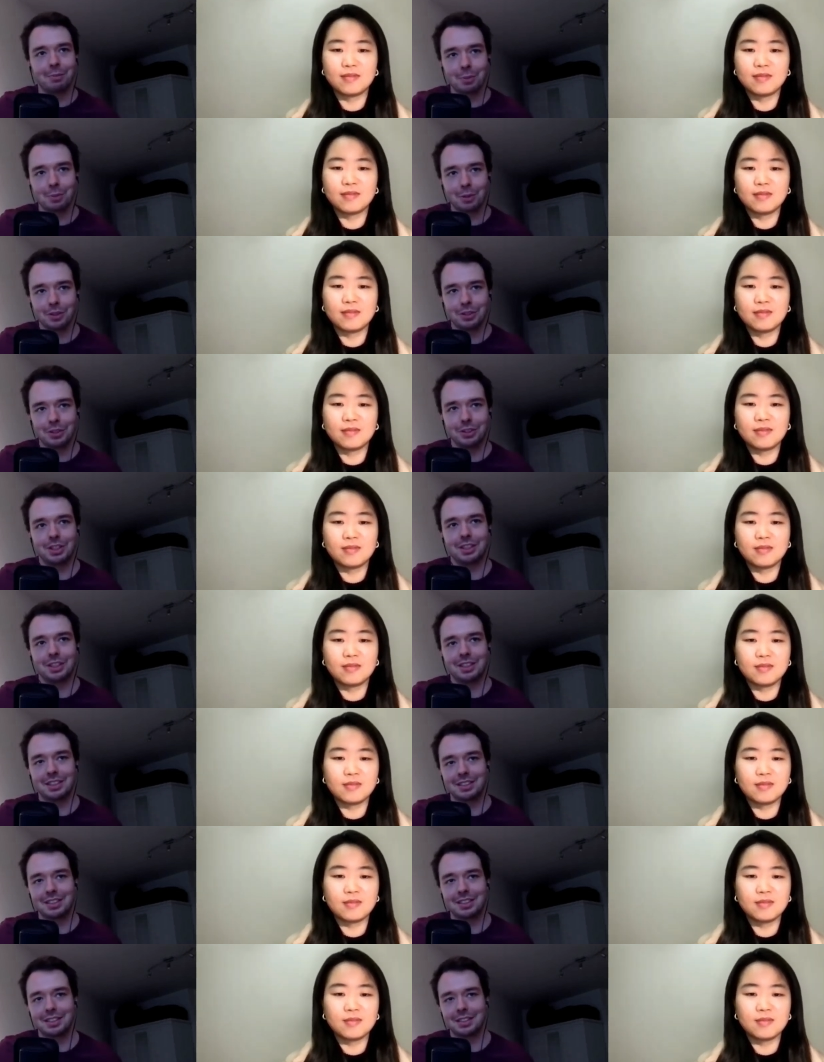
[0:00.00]
Speaker 1: project
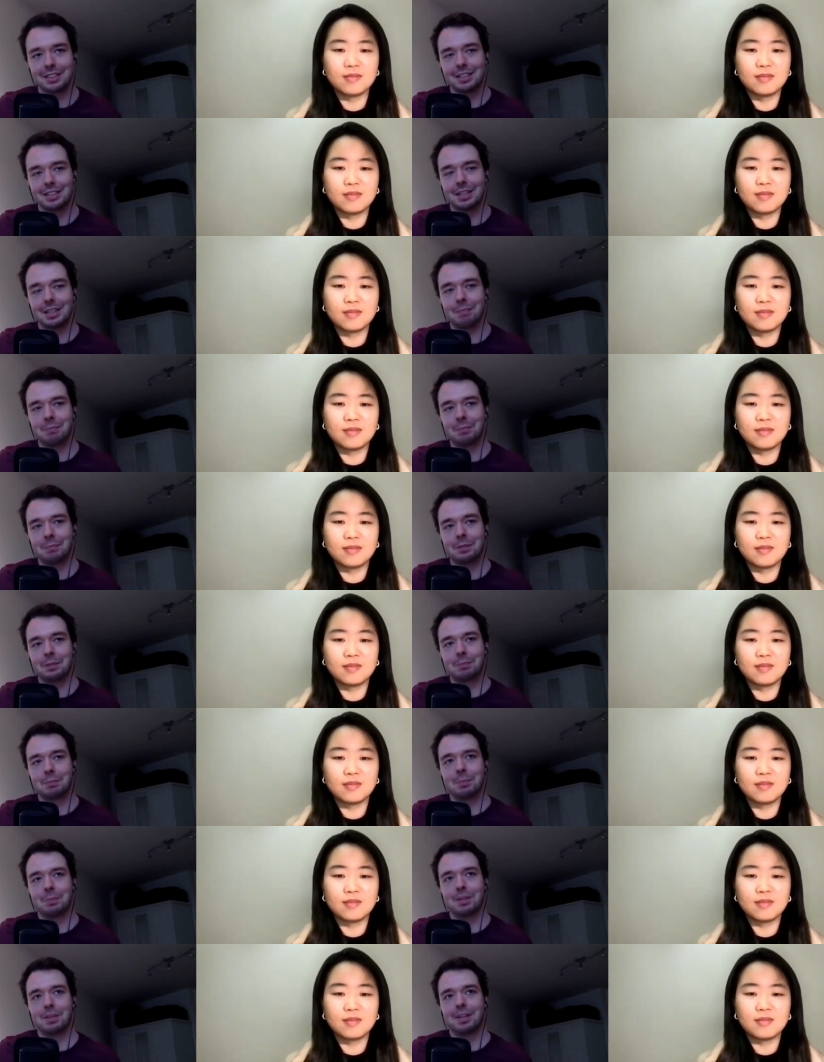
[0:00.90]
needs to adapt it
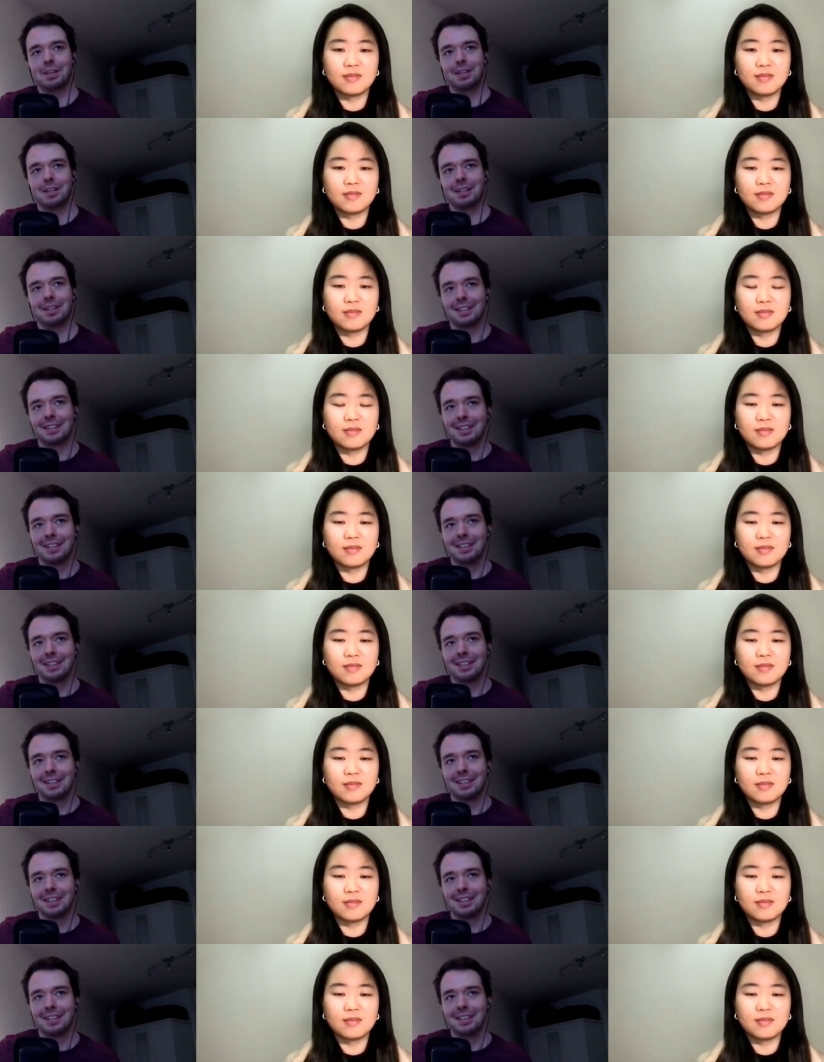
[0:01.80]
but like